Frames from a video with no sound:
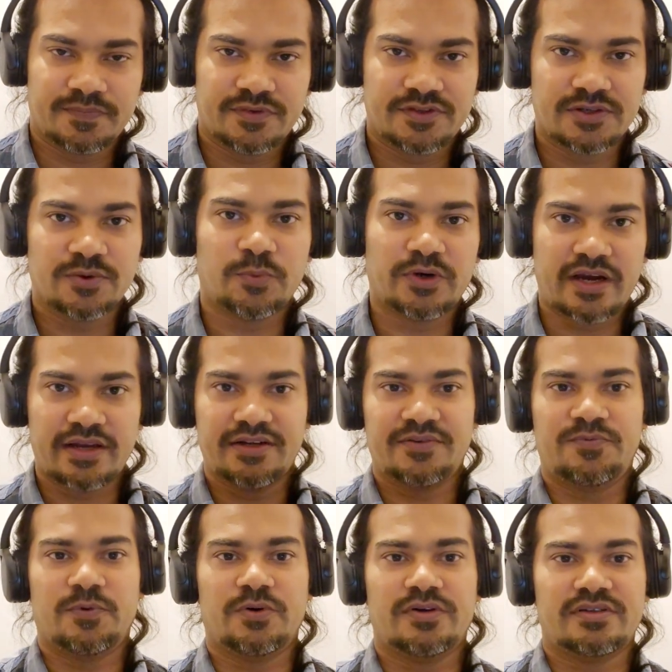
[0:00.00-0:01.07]
So what I
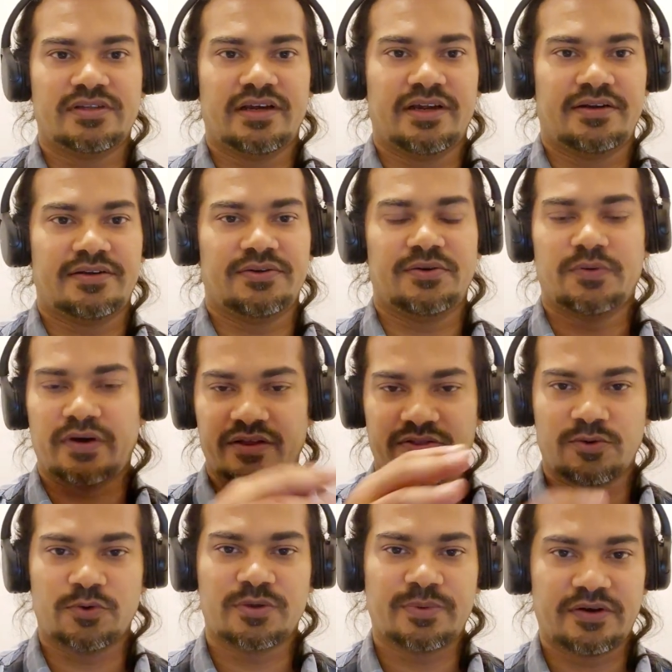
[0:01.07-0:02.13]
did was that, I
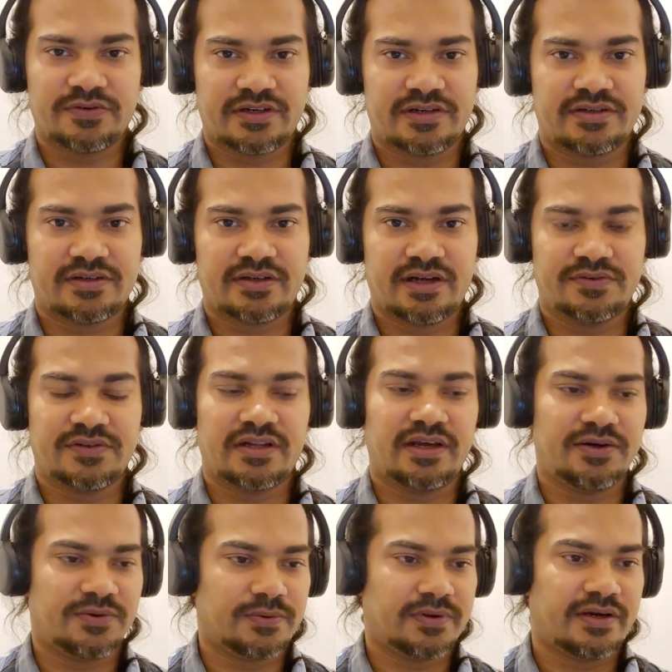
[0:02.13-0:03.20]
thought about it. I was
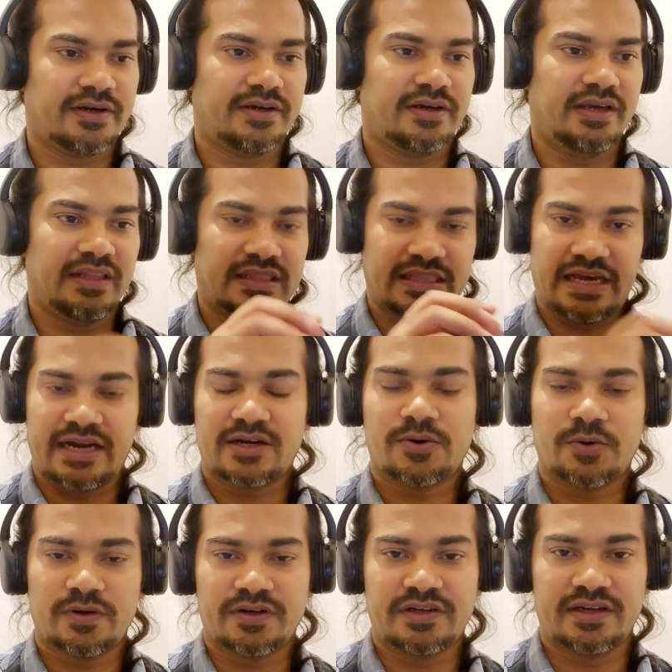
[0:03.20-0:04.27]
like, okay, in that
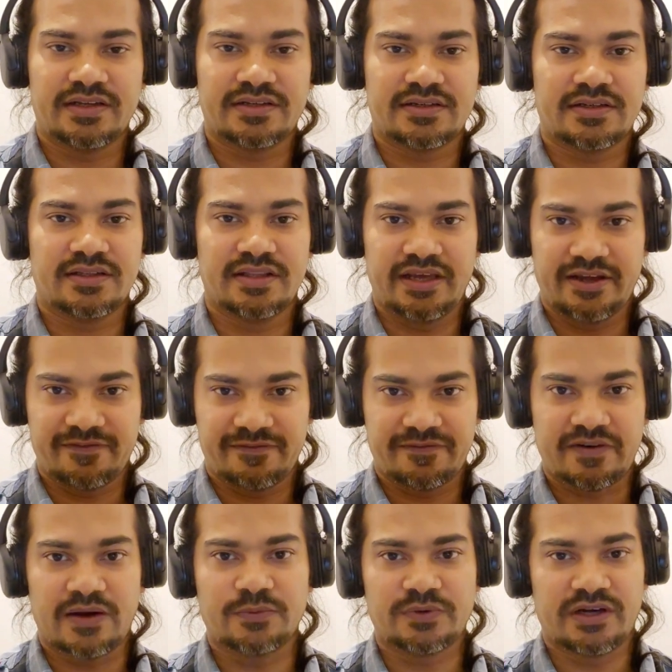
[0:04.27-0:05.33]
context, they have
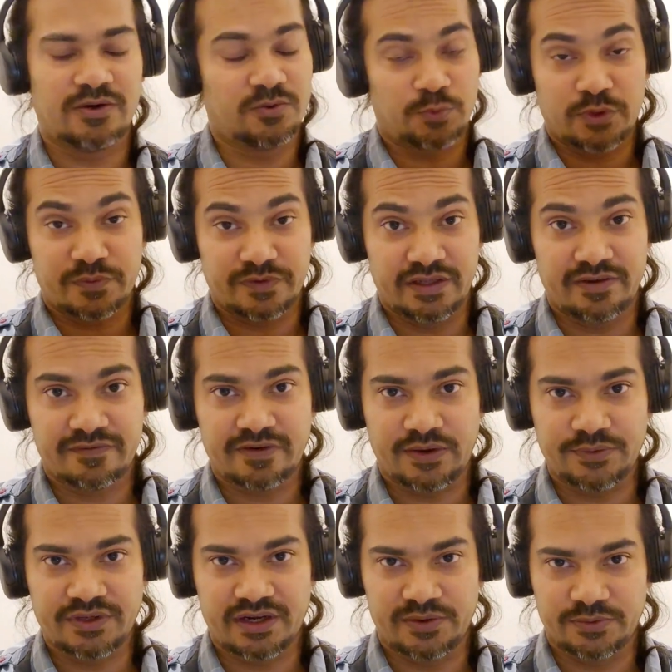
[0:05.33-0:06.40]
found out whatever they have
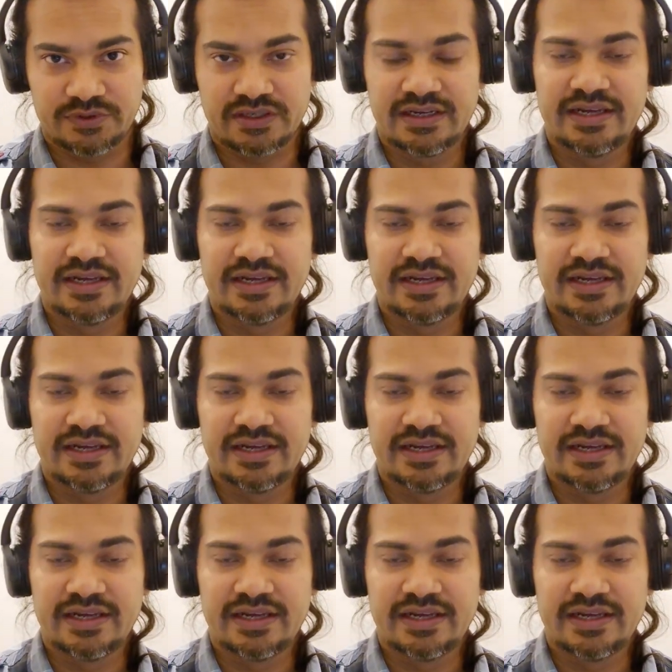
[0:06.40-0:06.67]
found out.